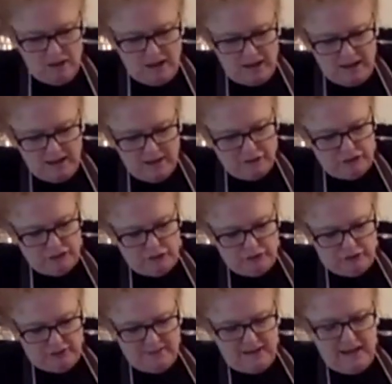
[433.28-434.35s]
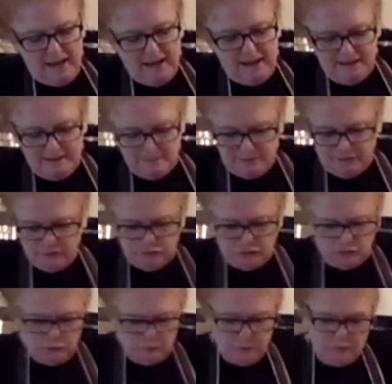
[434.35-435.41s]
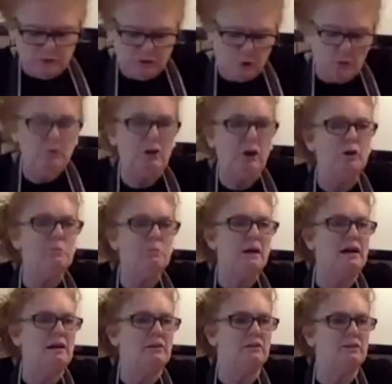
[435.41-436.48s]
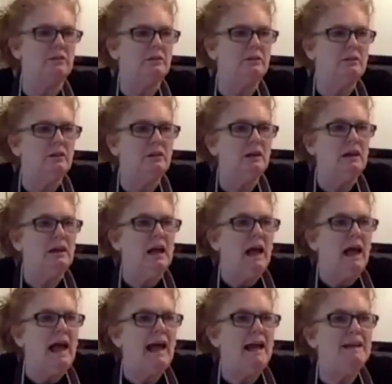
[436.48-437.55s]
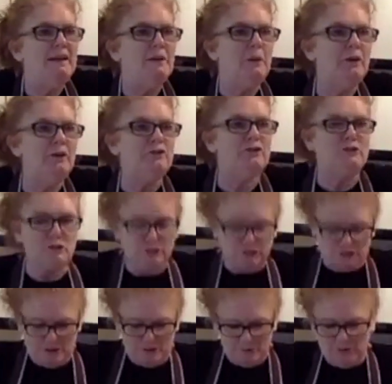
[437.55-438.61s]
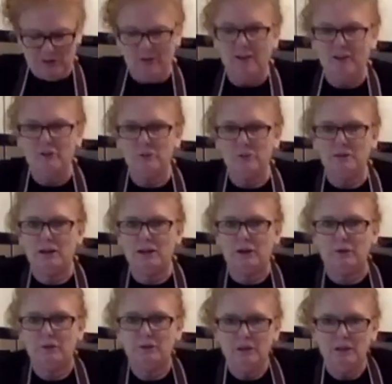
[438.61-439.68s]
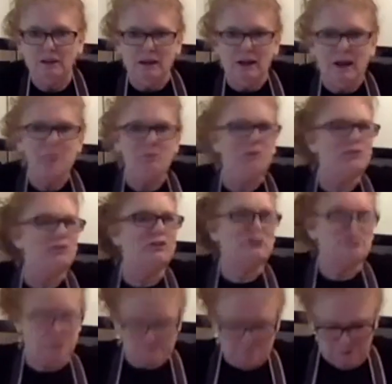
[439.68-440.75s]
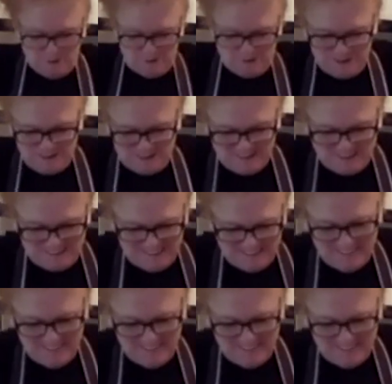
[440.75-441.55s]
I just use a tiny bit of the juice, but don't go mad. Any questions, shout out as we go. I'm watching the chat boxes here.